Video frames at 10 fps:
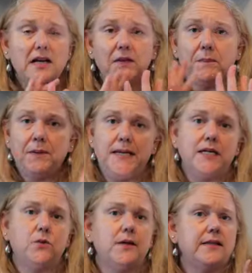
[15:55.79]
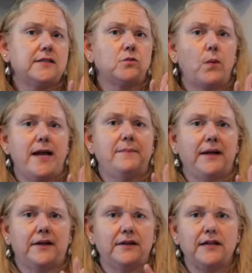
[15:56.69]
The pink one is way
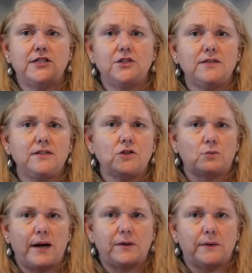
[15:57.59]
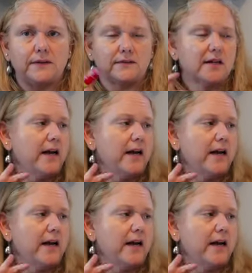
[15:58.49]
better. It's just this red one.